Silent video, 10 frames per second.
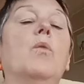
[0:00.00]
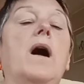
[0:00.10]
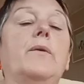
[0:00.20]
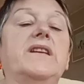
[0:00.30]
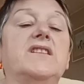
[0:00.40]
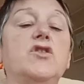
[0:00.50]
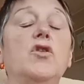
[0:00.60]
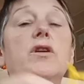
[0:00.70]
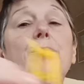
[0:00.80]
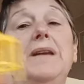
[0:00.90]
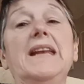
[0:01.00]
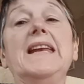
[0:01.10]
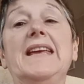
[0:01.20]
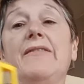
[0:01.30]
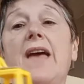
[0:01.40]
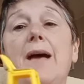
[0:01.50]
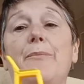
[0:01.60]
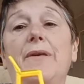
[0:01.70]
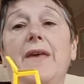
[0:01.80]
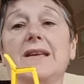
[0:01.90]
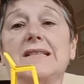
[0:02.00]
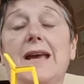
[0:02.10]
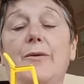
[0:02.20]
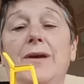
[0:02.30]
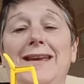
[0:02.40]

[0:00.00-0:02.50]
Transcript: Well, it's not completely in there, but that's how